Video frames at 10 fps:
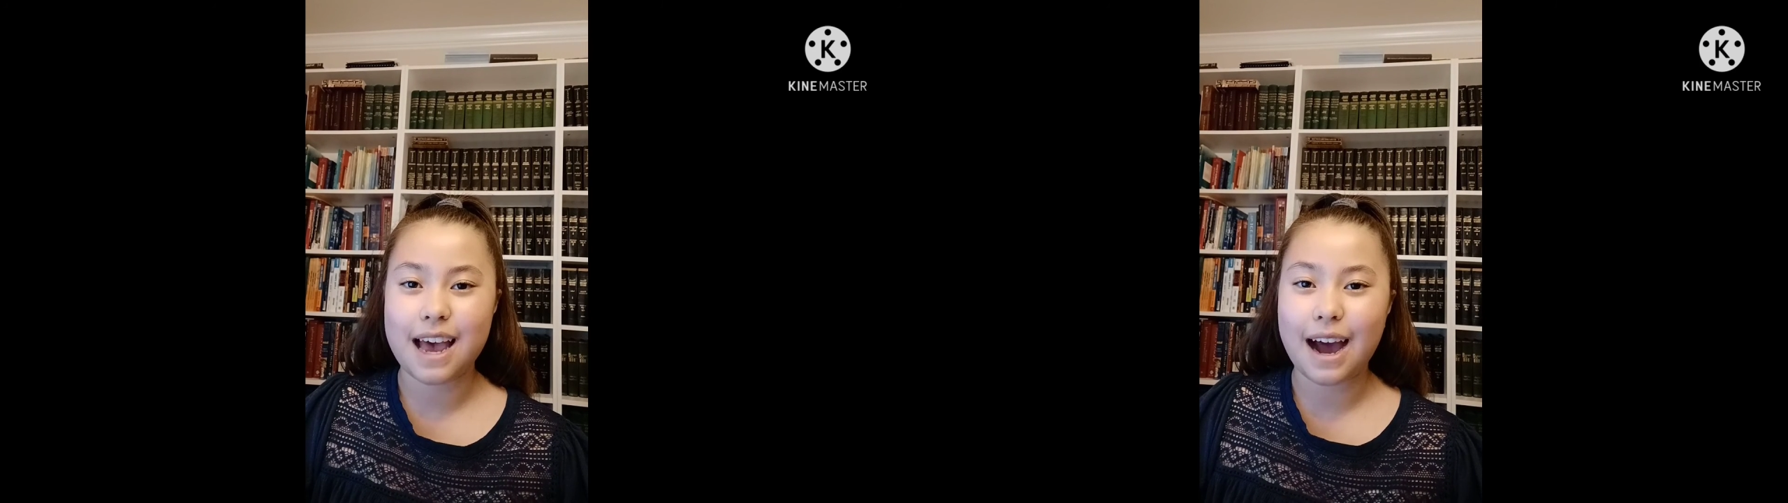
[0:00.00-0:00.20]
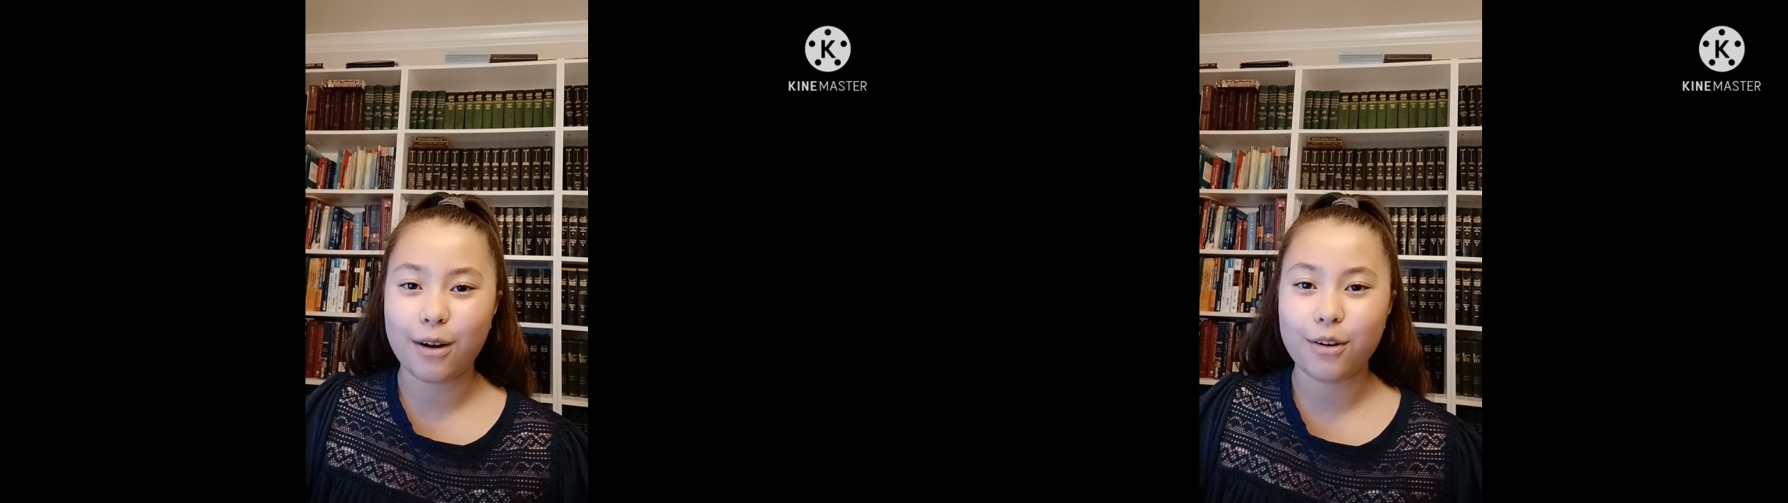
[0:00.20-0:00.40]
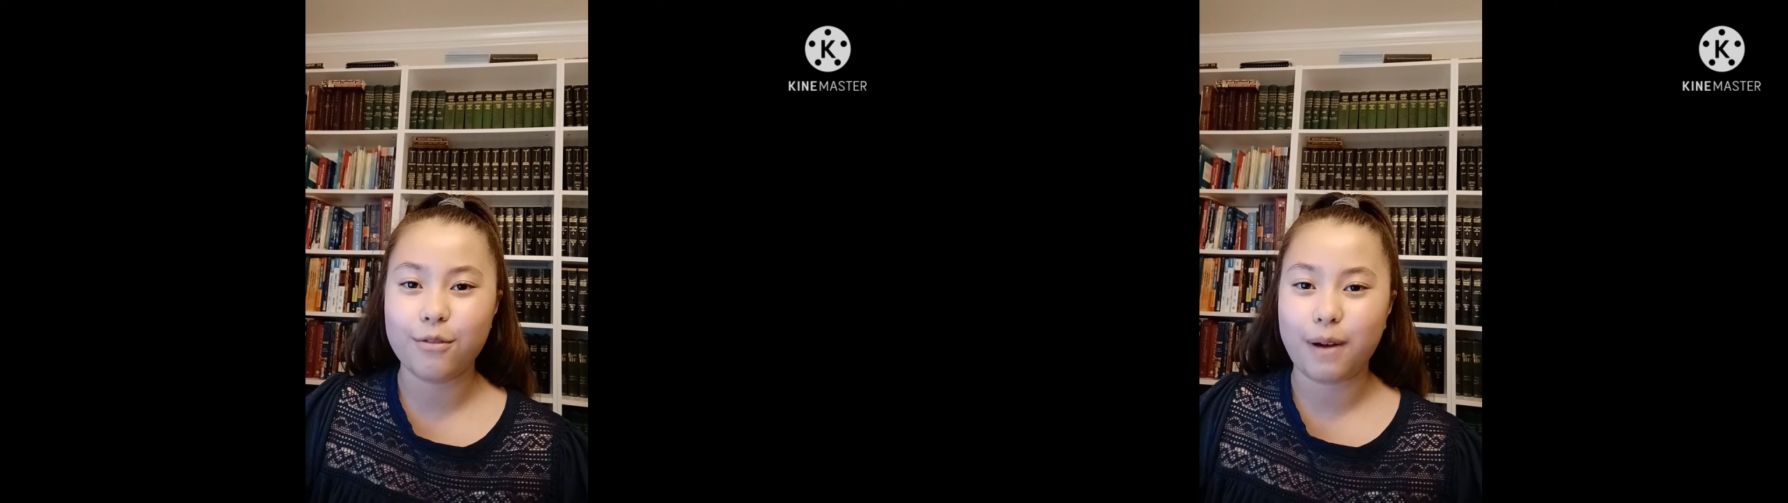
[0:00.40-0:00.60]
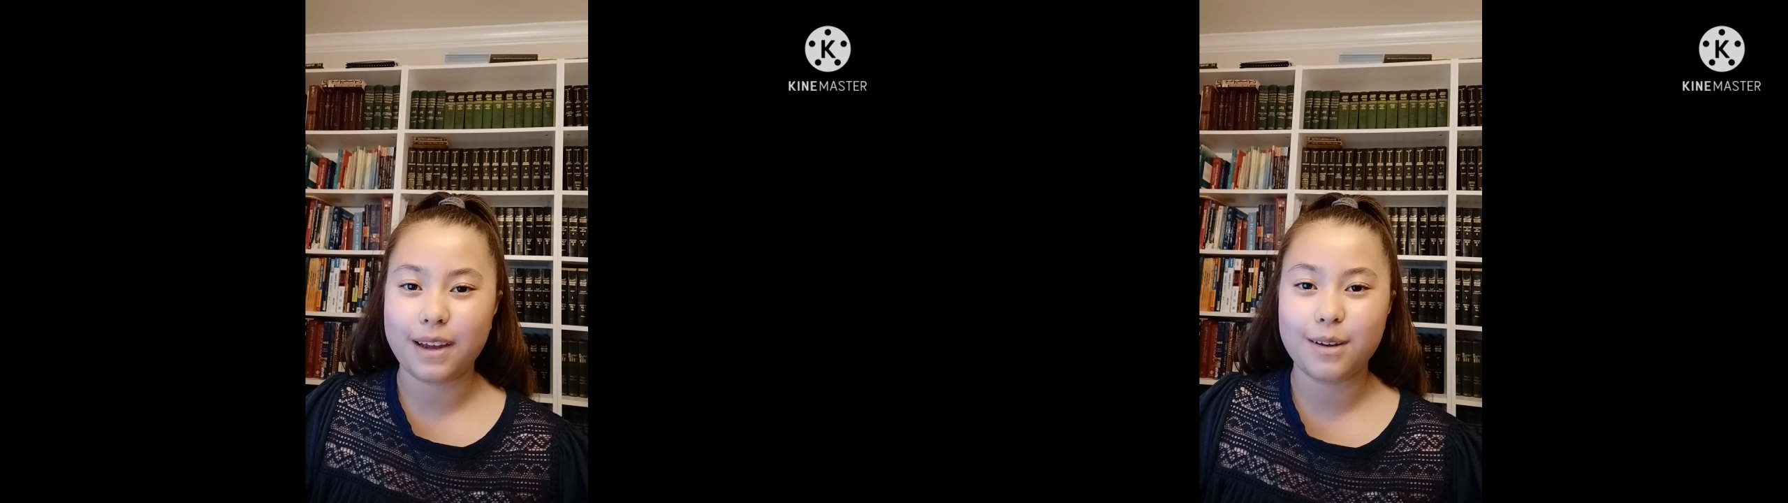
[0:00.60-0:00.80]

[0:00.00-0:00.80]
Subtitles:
out of my